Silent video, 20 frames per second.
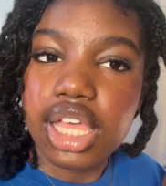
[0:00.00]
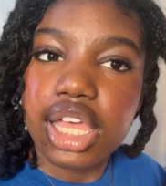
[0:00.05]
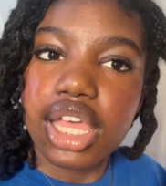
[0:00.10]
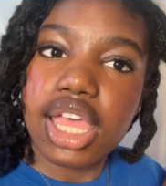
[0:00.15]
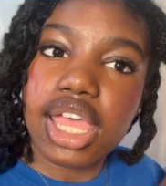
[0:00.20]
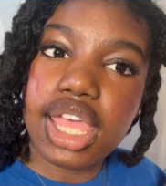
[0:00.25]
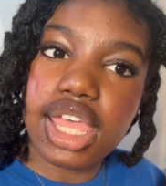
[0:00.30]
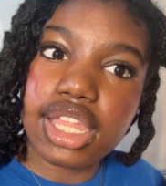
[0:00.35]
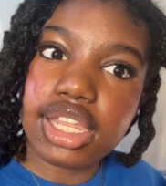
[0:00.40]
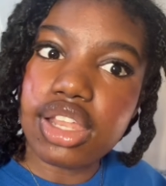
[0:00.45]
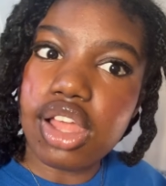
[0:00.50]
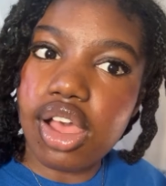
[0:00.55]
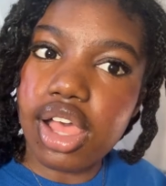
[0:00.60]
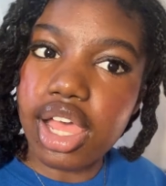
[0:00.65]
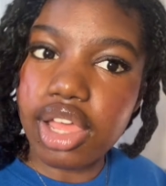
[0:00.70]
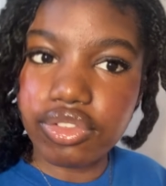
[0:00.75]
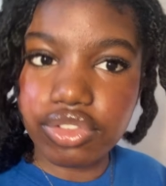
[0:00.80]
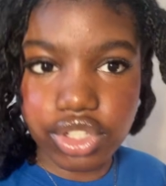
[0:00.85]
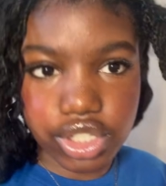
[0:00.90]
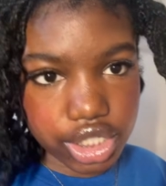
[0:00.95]
and not
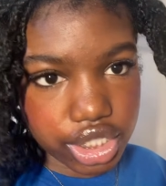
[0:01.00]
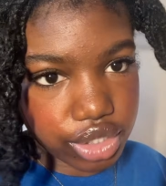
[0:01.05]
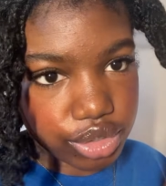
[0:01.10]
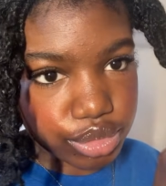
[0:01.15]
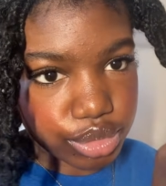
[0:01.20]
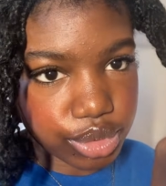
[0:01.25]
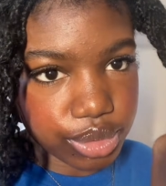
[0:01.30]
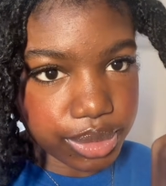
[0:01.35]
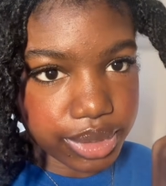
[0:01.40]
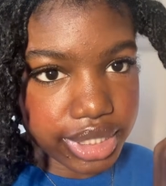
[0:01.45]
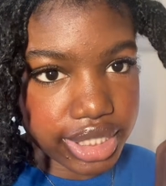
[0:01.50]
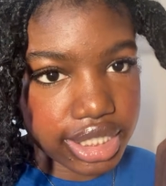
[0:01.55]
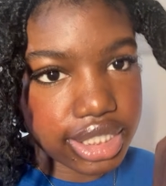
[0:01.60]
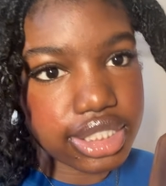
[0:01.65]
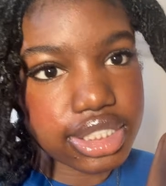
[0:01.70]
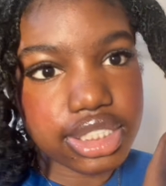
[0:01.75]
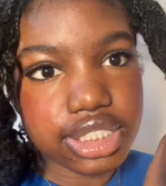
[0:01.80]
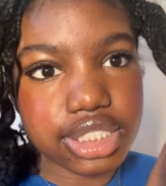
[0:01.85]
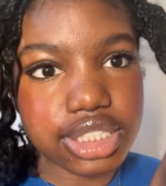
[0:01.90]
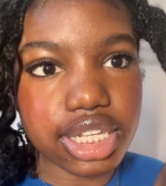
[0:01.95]
have your hair
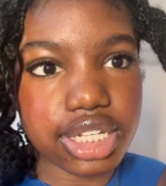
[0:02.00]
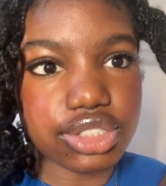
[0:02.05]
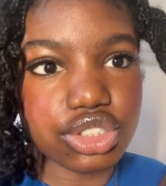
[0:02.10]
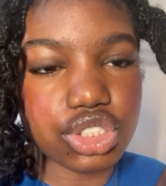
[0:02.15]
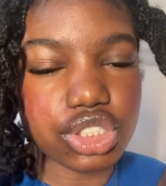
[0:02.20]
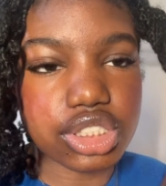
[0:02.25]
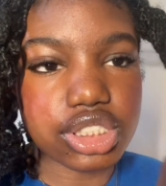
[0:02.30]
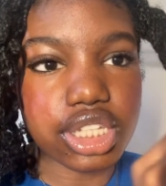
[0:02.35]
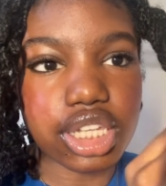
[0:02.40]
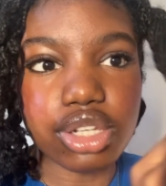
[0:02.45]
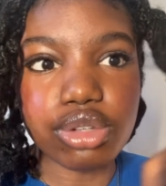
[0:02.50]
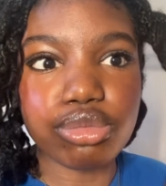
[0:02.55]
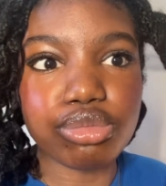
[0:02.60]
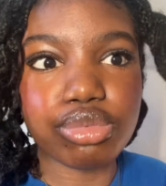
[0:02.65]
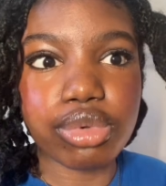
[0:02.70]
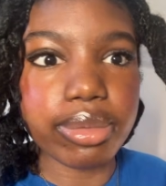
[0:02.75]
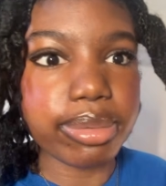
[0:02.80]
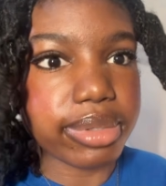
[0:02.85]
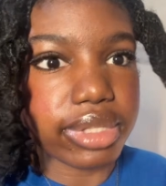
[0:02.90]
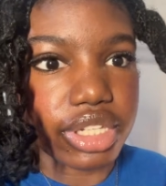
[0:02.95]
ruined than just like
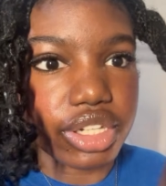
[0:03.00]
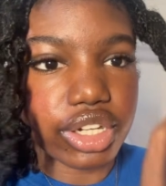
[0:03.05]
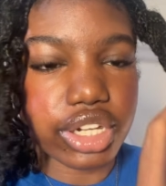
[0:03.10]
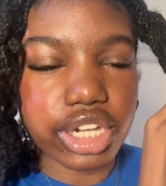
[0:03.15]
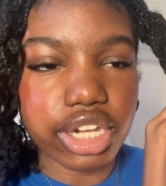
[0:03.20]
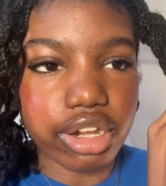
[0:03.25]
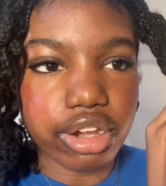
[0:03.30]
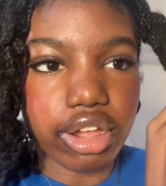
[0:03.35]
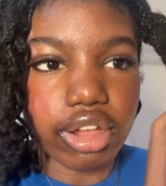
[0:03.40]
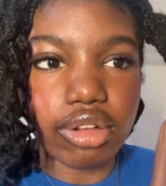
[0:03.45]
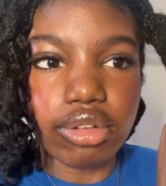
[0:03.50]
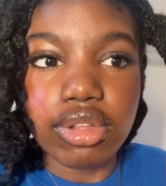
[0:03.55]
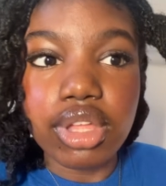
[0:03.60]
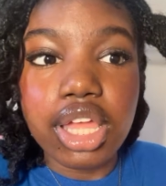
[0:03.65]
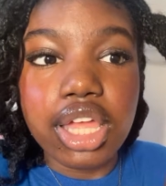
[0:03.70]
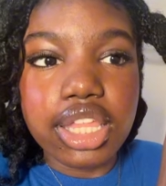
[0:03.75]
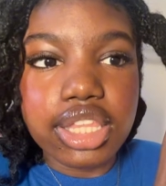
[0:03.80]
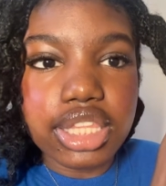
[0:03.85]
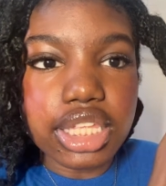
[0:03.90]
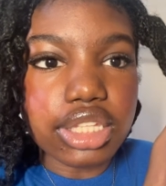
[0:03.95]
ripping your hair out.
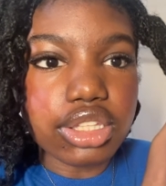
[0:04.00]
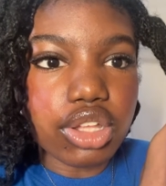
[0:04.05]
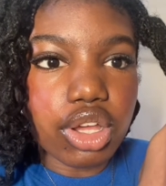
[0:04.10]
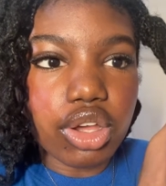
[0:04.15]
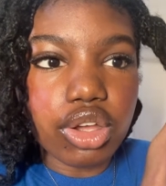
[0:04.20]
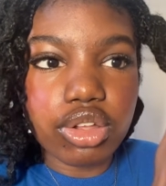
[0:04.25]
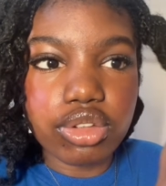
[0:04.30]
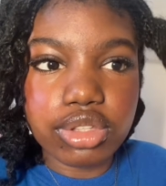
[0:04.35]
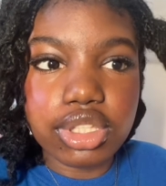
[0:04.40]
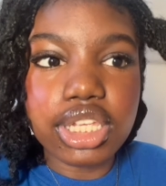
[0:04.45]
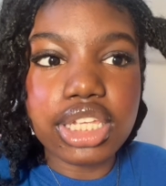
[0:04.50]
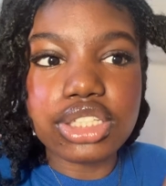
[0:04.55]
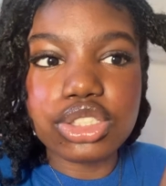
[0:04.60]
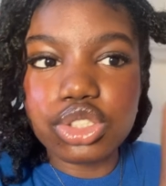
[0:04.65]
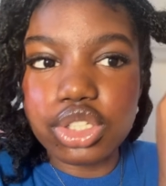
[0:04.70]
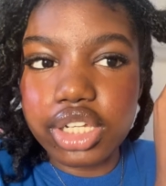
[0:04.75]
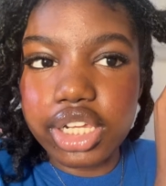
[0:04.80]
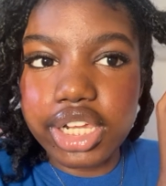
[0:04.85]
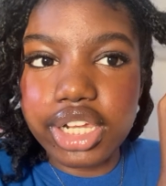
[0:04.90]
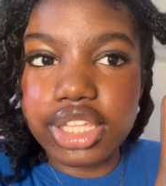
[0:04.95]
Then not only is your
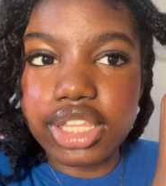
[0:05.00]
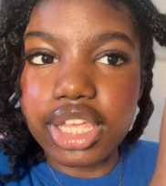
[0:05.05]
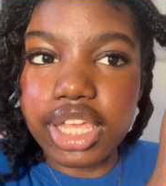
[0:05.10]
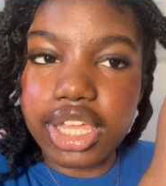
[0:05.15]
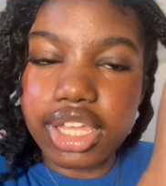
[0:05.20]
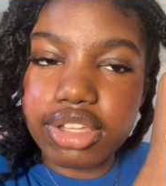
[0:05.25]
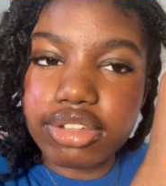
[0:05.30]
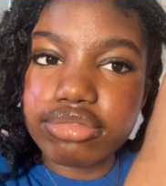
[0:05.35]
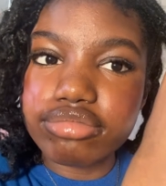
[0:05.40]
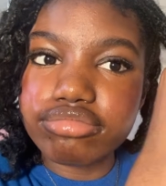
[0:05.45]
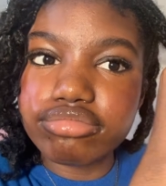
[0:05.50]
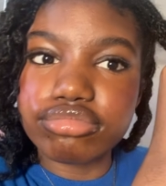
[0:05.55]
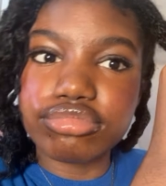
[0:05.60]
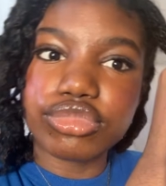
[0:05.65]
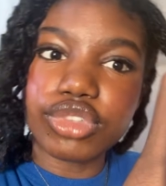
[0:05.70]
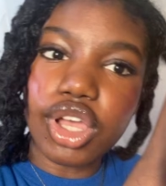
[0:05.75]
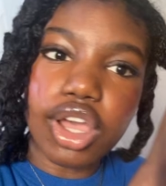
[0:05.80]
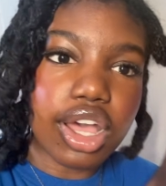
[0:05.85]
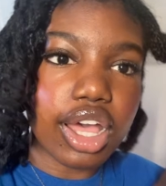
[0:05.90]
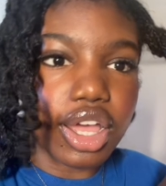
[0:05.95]
hair like
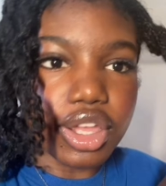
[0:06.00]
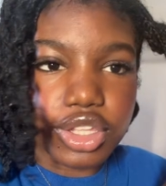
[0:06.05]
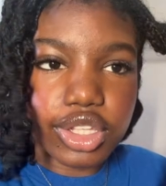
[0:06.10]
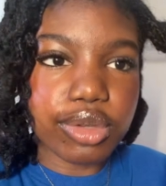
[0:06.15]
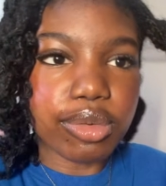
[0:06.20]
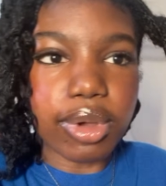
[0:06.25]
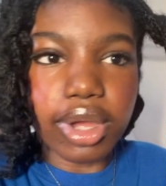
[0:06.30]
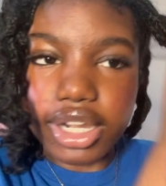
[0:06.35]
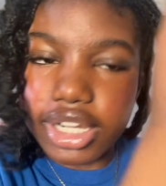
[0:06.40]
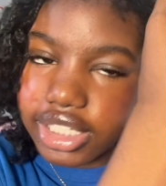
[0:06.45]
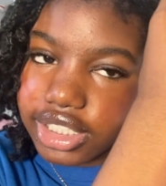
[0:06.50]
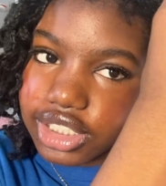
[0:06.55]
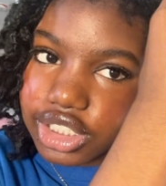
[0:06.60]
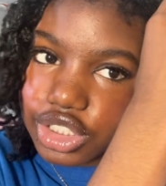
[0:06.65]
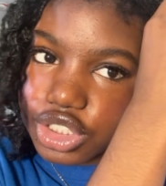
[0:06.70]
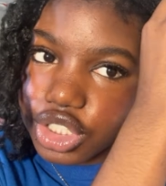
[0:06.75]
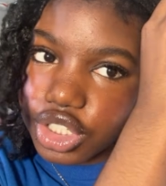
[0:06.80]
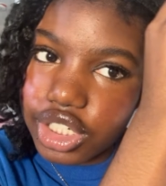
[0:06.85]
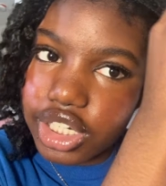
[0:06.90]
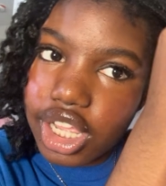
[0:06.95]
not how you want it to
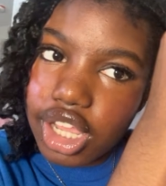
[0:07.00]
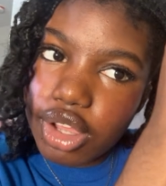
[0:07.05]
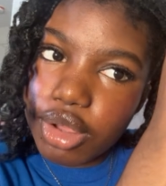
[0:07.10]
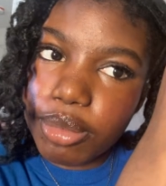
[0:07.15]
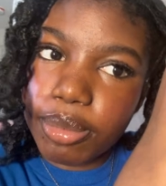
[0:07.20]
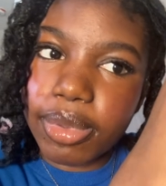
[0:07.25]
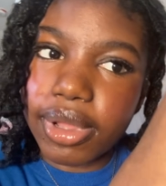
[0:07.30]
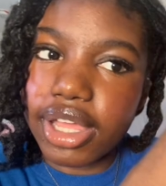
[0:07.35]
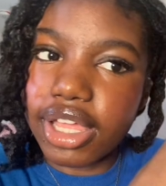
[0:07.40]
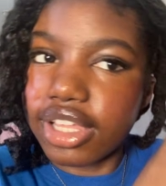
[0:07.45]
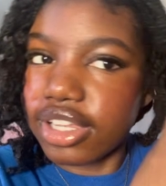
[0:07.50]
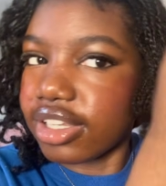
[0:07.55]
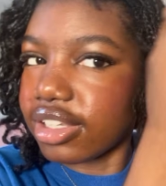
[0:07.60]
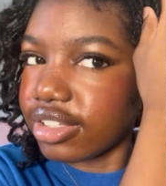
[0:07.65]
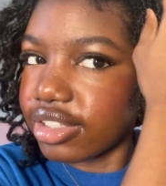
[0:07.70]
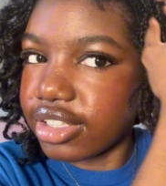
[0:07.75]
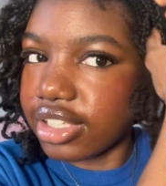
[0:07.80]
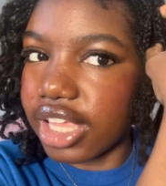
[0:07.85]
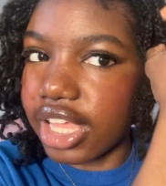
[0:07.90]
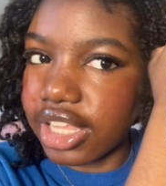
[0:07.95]
turn out, but
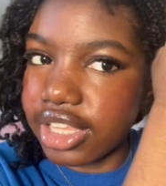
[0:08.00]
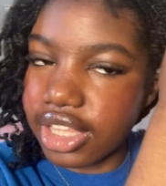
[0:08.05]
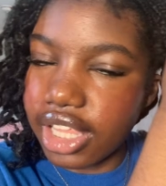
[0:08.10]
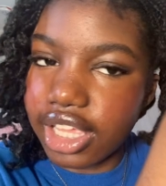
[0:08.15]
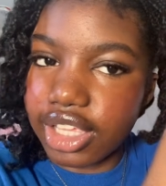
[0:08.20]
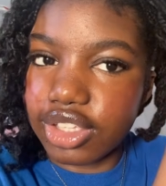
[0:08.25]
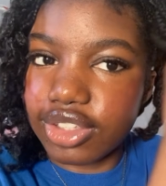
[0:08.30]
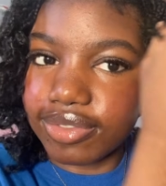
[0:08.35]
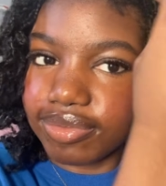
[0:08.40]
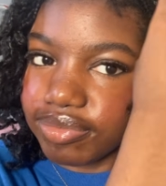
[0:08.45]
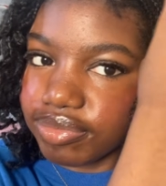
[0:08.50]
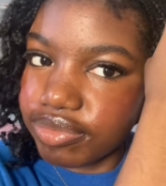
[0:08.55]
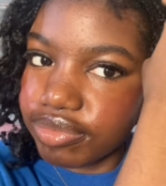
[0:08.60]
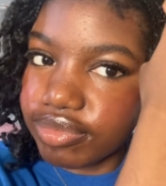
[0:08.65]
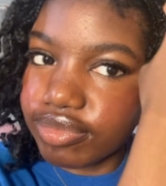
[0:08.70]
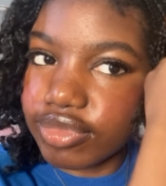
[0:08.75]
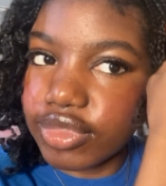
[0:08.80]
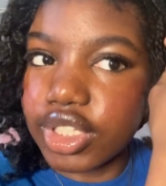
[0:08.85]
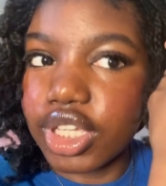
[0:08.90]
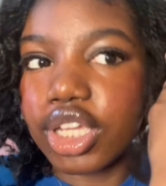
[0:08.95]
then like
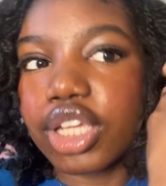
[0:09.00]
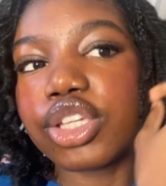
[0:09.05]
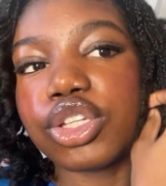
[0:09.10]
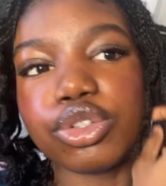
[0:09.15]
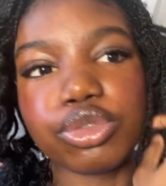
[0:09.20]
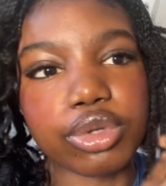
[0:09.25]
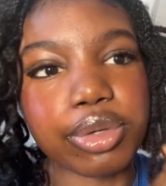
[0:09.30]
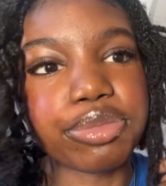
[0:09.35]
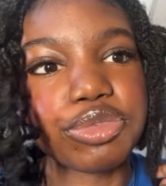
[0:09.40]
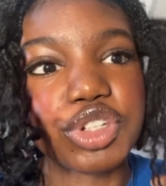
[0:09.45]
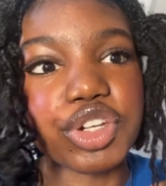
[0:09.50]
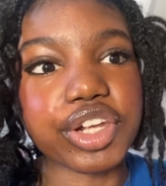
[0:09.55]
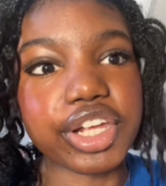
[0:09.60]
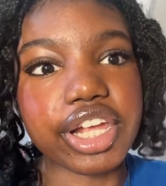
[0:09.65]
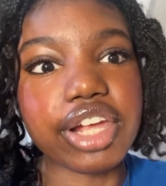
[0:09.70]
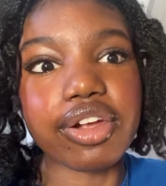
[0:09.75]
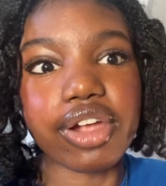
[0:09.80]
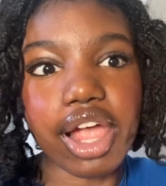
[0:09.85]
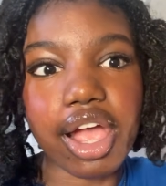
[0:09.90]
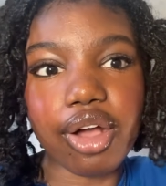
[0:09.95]
you ripped your
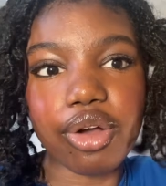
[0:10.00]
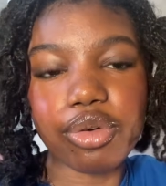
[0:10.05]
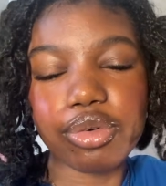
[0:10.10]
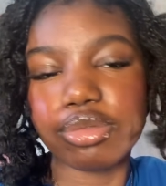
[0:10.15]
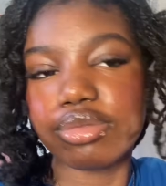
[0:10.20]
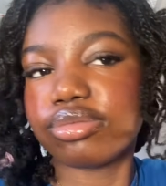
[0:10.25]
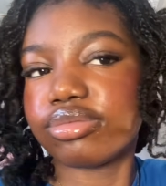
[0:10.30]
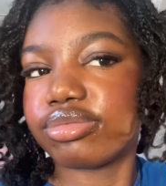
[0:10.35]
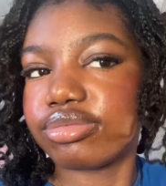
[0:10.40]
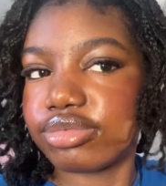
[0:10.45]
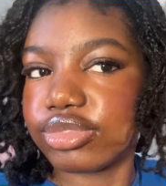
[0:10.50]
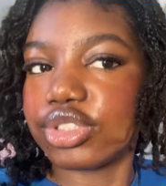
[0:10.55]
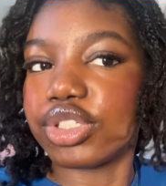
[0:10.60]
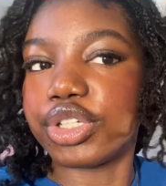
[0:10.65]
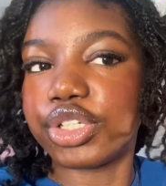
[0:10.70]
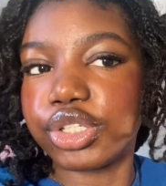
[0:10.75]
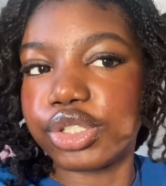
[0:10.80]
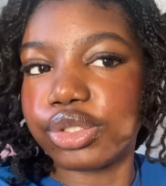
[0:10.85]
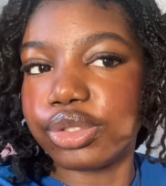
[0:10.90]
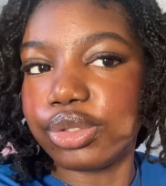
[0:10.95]
hair out. So
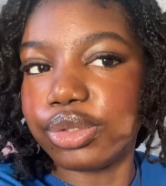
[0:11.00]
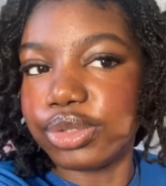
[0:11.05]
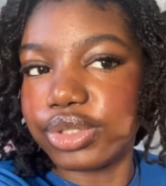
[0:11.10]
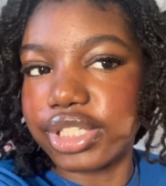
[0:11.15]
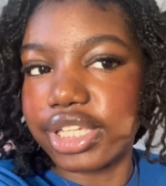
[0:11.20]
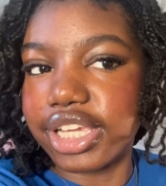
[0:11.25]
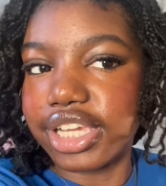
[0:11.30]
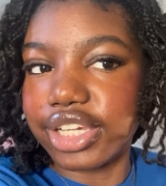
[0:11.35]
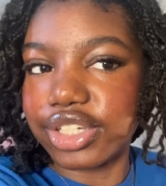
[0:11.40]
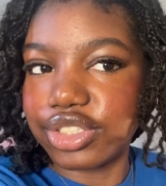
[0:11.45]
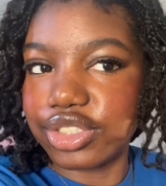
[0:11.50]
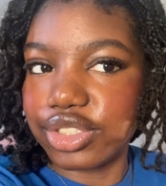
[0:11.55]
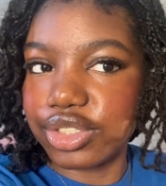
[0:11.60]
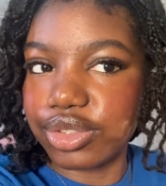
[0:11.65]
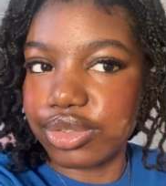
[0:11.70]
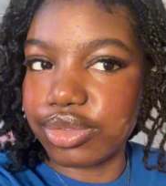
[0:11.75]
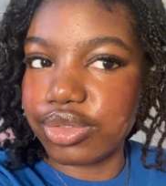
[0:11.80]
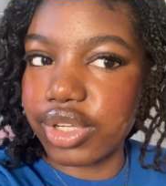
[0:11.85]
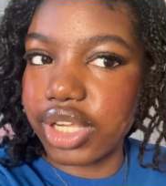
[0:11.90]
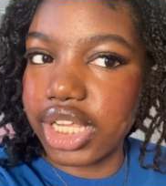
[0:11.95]
you're losing hair too,
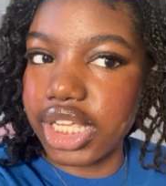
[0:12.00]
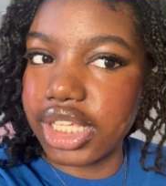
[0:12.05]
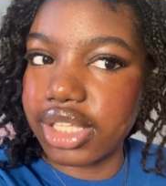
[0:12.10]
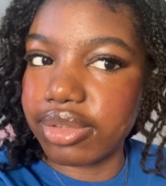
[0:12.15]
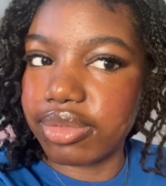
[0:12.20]
right?